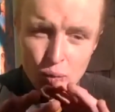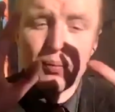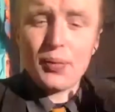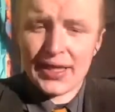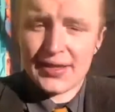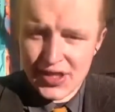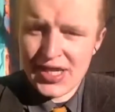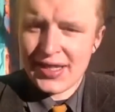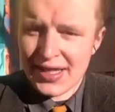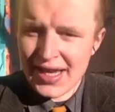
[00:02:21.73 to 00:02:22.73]
big
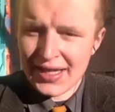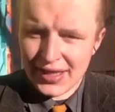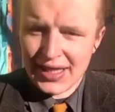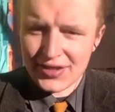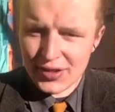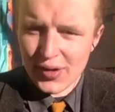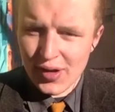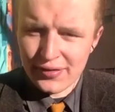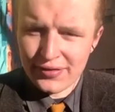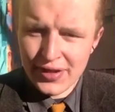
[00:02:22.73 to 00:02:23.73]
scene in Glasgow of
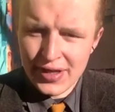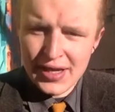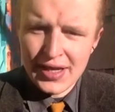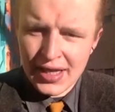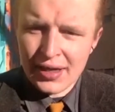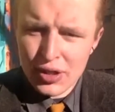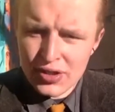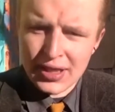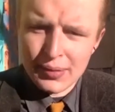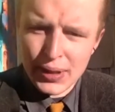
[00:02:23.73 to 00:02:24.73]
kind of music
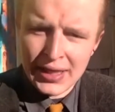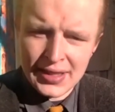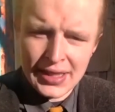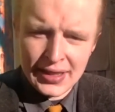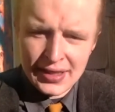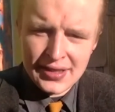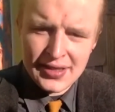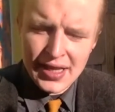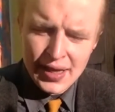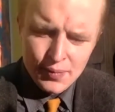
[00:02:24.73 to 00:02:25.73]
and painting, because I